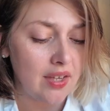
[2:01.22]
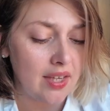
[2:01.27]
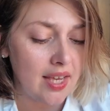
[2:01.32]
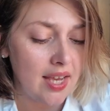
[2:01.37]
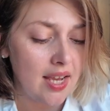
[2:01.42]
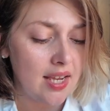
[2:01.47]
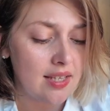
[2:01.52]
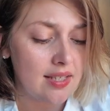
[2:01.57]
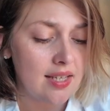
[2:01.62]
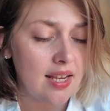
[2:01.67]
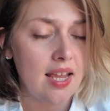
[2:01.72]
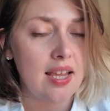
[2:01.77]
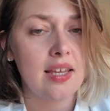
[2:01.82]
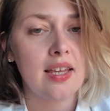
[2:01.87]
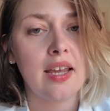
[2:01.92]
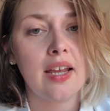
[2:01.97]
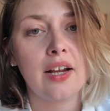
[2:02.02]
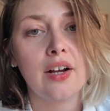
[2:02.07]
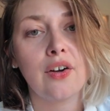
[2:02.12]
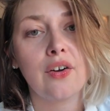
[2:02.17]
you can't take
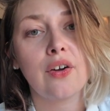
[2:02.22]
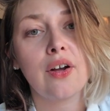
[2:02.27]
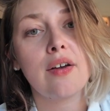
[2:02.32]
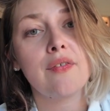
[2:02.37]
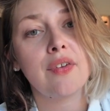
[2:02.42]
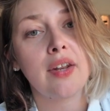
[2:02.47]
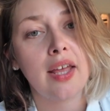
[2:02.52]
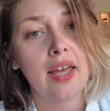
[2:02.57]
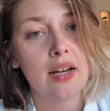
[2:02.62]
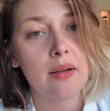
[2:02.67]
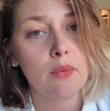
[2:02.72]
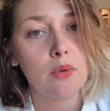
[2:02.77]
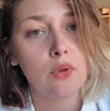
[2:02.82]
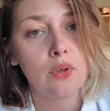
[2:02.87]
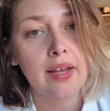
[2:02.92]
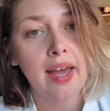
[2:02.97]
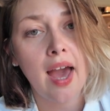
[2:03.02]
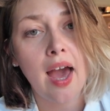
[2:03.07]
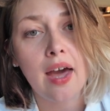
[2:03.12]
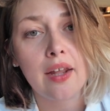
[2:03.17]
care of an animal,
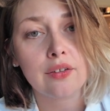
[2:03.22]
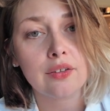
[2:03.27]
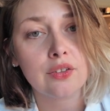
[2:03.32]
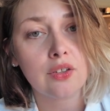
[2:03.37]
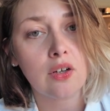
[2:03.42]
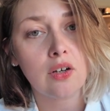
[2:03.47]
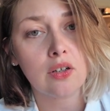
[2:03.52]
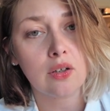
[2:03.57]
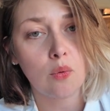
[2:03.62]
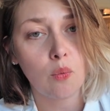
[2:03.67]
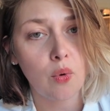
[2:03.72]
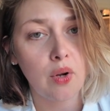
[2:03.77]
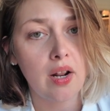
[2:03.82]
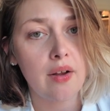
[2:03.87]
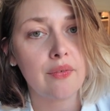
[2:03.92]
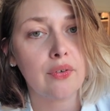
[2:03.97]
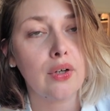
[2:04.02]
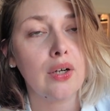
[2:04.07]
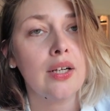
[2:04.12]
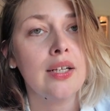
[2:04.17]
cat or dog or
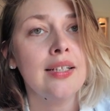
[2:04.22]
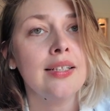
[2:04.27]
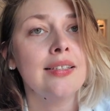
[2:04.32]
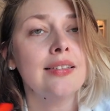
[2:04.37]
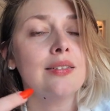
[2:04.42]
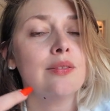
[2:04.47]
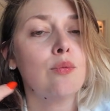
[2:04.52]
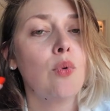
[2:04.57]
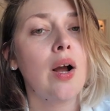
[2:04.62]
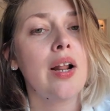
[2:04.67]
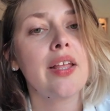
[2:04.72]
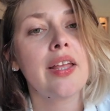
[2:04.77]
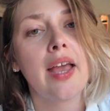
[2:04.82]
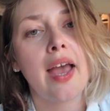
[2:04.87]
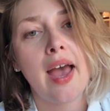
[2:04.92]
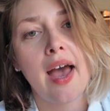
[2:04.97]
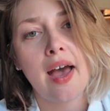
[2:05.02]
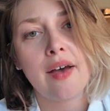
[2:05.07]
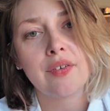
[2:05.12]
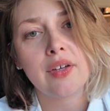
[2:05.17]
whatever, why do you
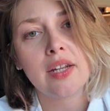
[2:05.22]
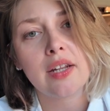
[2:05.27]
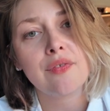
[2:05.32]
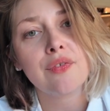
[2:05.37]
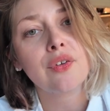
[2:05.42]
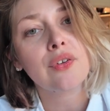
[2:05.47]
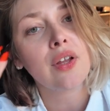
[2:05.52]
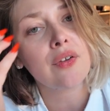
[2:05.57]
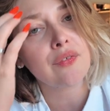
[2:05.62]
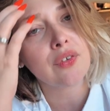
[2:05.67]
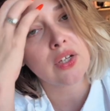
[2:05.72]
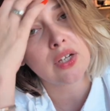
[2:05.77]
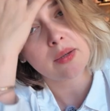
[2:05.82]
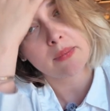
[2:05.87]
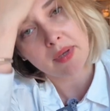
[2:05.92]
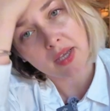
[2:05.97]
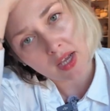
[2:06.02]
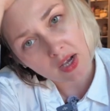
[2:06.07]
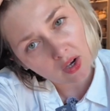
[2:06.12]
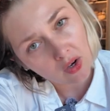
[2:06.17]
have it? If you're never gonna
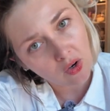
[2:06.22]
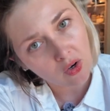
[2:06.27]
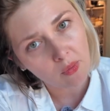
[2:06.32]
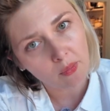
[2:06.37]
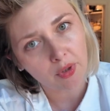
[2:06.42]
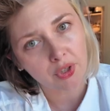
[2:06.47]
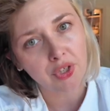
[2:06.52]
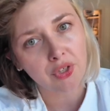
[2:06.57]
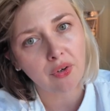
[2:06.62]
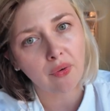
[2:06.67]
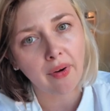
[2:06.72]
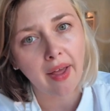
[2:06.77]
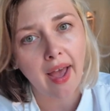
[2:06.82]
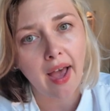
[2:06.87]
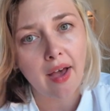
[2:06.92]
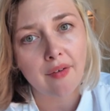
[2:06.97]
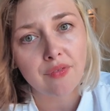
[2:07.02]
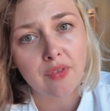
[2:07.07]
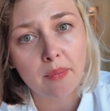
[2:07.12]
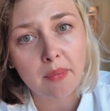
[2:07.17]
be home or you don't
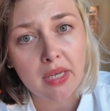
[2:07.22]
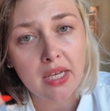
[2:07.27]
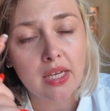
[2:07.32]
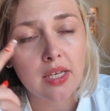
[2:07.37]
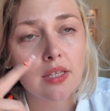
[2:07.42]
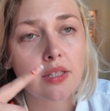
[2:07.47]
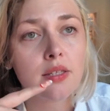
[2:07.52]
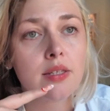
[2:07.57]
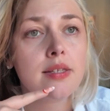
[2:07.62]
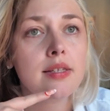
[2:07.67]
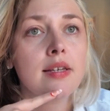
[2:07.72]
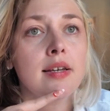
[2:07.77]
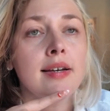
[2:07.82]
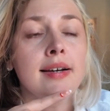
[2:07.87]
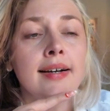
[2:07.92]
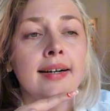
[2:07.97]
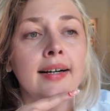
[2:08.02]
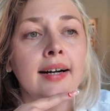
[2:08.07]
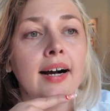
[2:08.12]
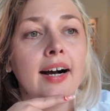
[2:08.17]
have the means.
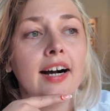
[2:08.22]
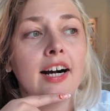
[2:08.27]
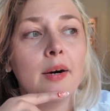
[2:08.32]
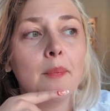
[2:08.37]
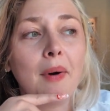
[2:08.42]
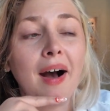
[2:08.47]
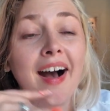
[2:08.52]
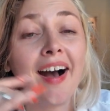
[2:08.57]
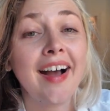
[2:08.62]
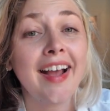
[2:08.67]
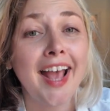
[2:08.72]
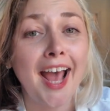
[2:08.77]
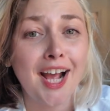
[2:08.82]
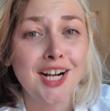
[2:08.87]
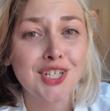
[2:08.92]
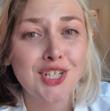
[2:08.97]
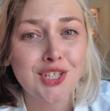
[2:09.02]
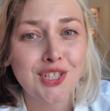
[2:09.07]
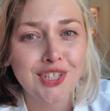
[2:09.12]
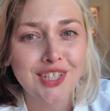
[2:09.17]
I
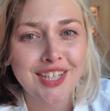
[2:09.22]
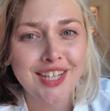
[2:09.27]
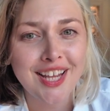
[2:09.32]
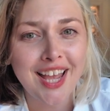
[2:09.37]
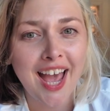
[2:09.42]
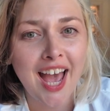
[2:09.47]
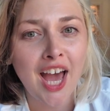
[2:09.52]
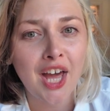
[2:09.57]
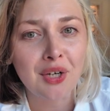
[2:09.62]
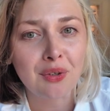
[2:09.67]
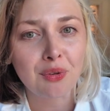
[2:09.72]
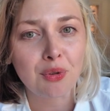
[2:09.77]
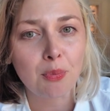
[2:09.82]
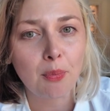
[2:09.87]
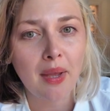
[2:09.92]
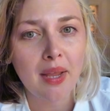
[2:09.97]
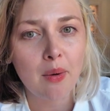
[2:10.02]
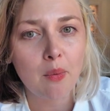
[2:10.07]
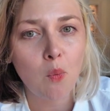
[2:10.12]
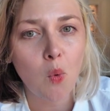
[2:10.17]
actually had a
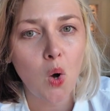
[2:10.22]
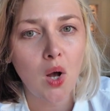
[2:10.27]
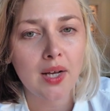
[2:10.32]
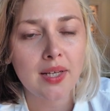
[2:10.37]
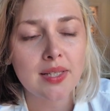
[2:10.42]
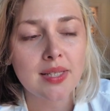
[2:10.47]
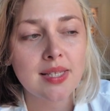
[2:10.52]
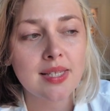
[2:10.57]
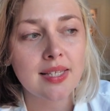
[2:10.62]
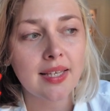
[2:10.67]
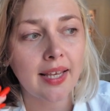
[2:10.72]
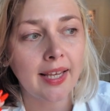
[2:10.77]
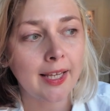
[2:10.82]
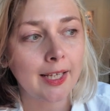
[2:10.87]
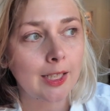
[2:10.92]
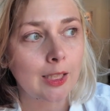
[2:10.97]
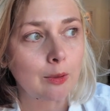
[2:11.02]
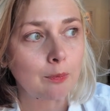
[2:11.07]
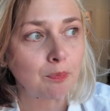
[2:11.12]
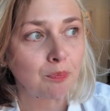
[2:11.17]
roommate once
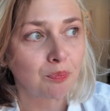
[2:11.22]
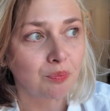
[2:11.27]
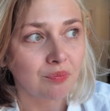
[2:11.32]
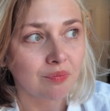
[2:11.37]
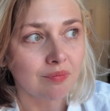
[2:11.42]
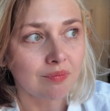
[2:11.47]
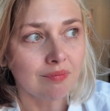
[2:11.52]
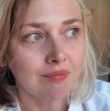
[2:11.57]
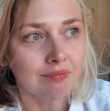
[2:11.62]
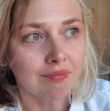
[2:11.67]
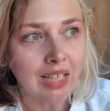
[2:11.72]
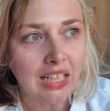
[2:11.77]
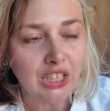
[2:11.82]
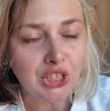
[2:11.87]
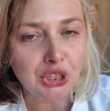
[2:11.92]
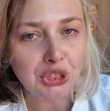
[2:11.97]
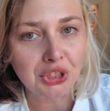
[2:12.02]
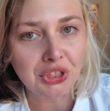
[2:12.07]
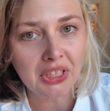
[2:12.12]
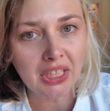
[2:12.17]
and
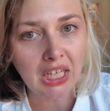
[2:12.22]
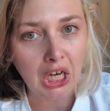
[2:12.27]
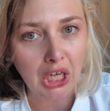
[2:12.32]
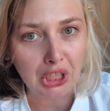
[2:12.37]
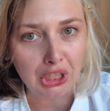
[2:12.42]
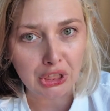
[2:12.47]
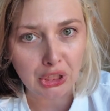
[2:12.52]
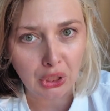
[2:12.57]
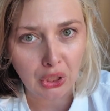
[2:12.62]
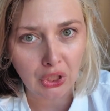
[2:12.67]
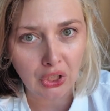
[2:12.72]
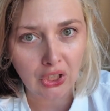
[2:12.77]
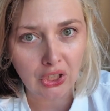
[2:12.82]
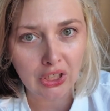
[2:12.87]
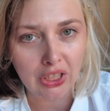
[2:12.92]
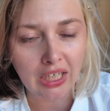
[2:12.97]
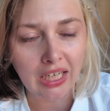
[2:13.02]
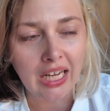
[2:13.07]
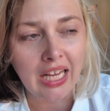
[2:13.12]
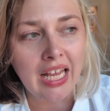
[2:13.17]
she got a
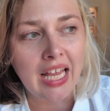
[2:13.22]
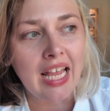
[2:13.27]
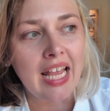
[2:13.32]
dog.